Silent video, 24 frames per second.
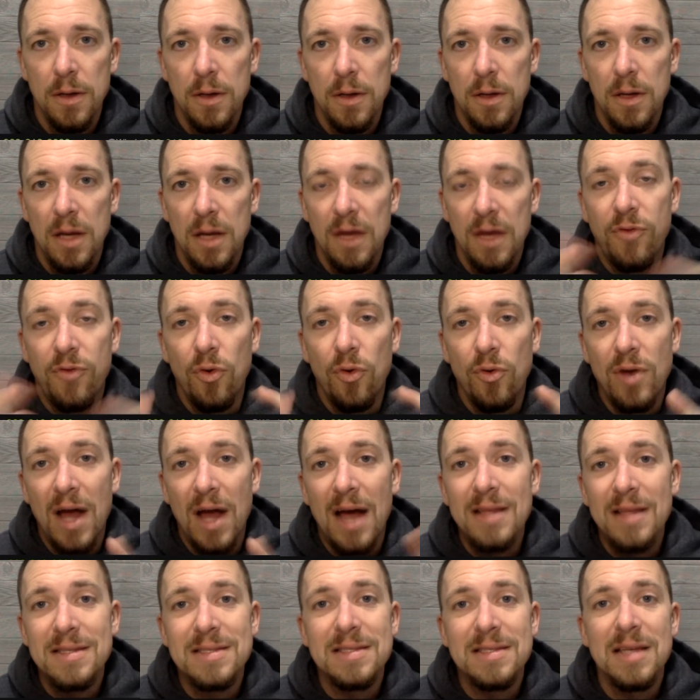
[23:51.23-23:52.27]
If you're
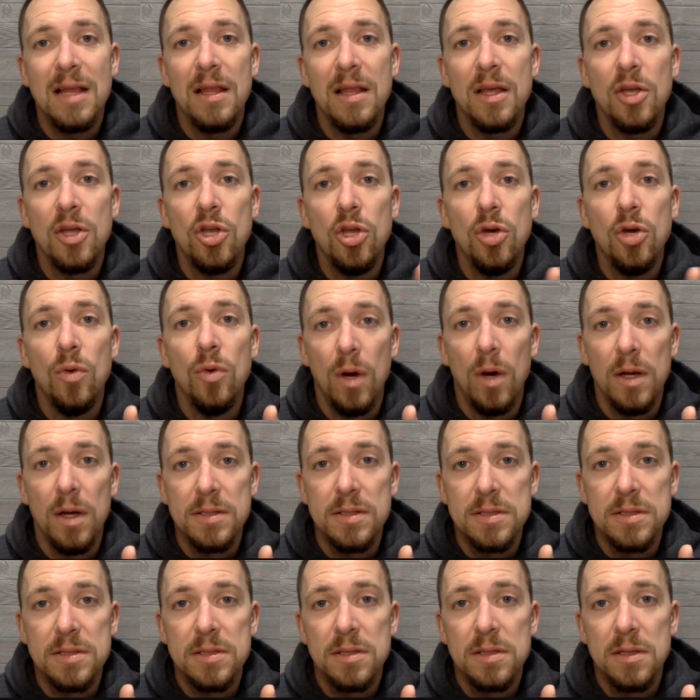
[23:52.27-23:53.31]
not selling new
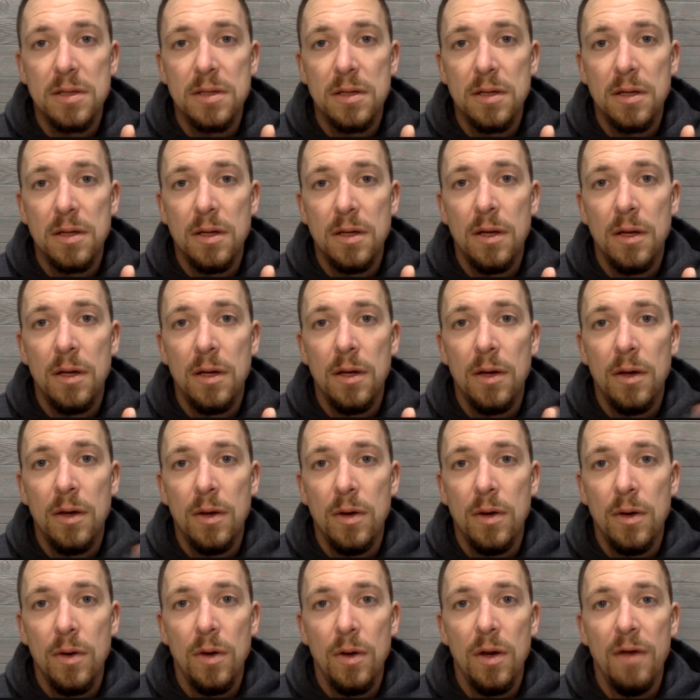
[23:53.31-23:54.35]
ones,
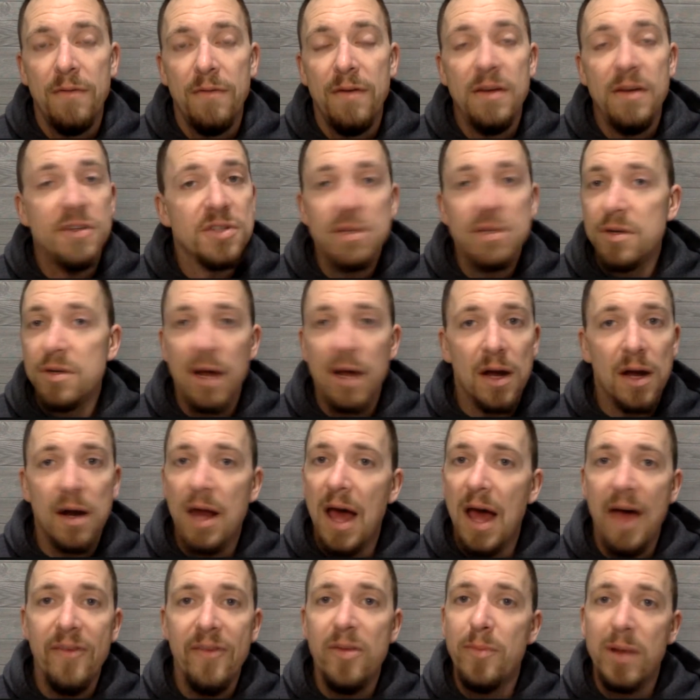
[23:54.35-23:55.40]
eventually you're not going
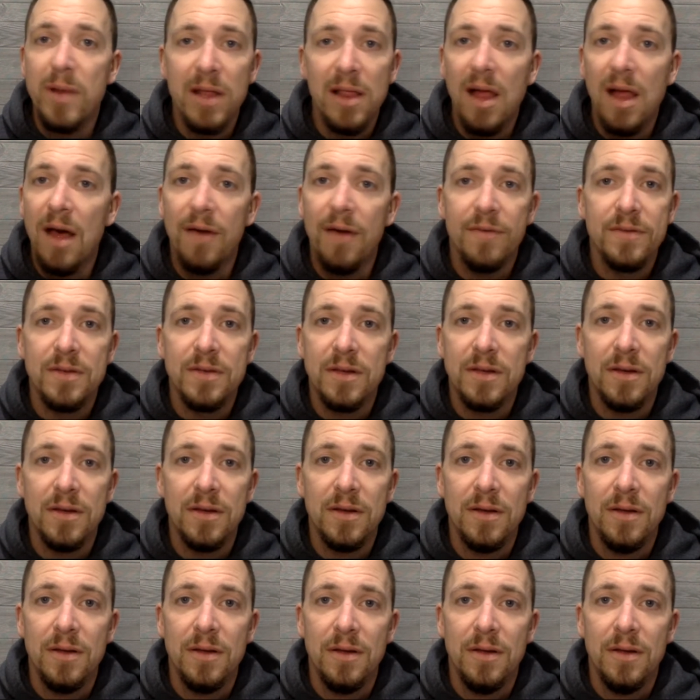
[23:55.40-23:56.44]
to have anybody left.
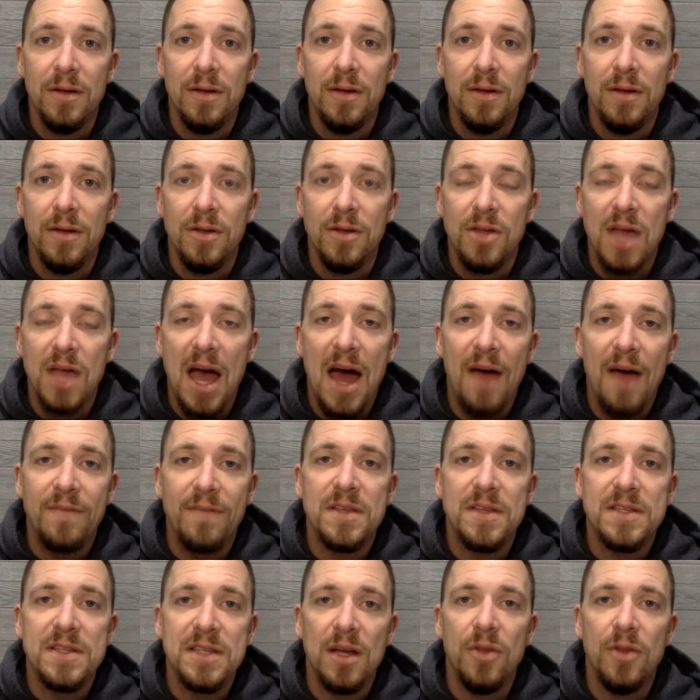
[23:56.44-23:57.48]
You have
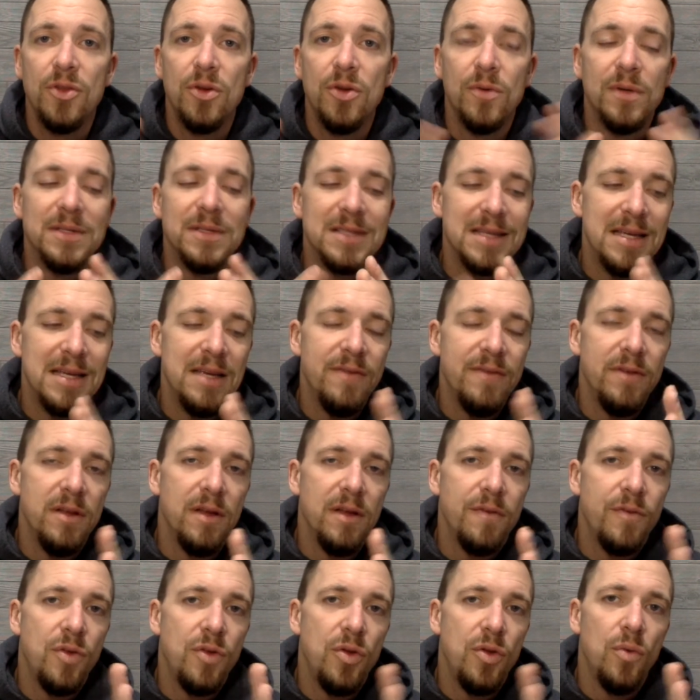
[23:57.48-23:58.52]
to sell new ones. Even
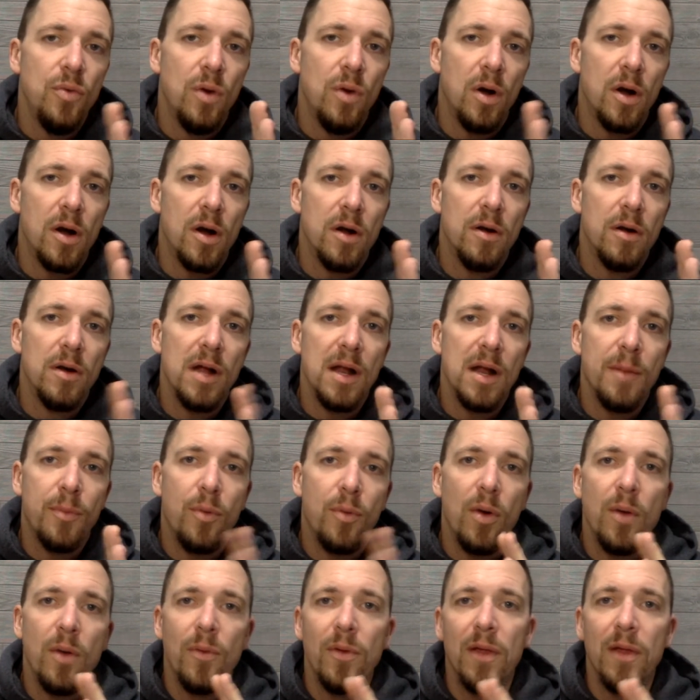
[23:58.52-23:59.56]
if you are at a
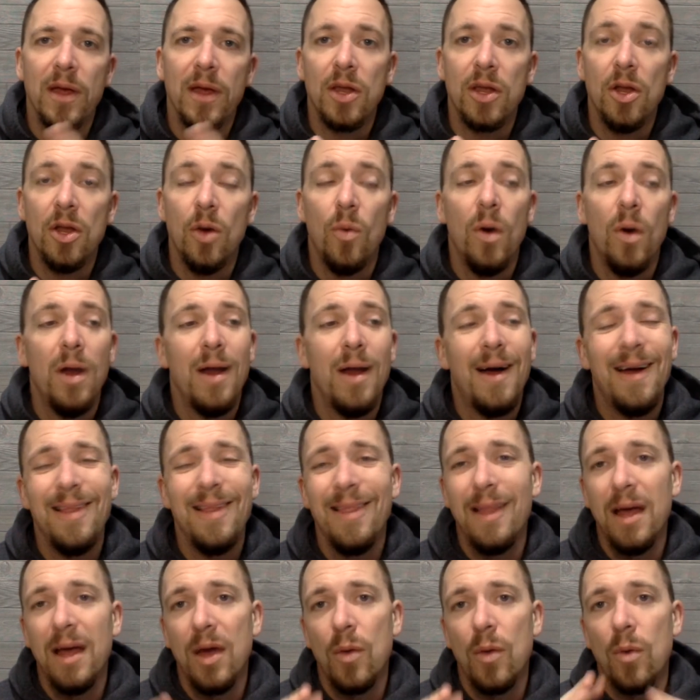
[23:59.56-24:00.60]
point where you're like, you know what? I
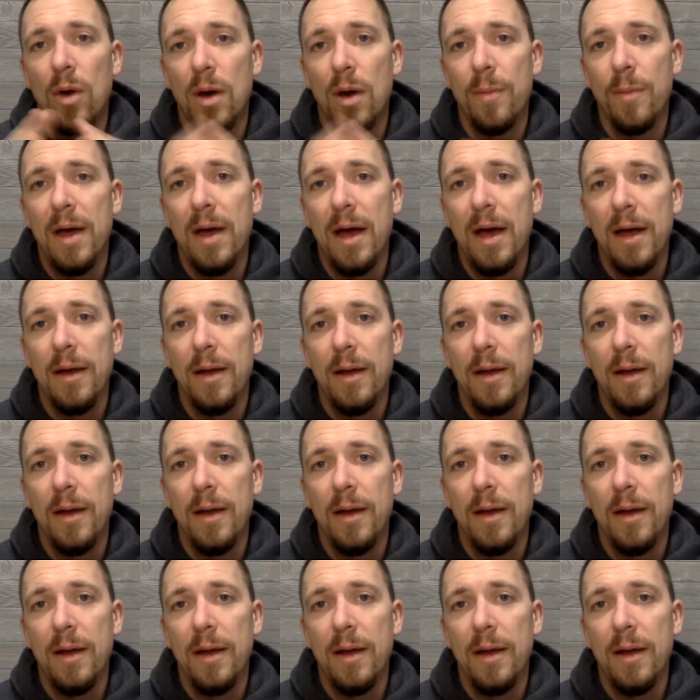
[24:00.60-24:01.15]
like where I'm at.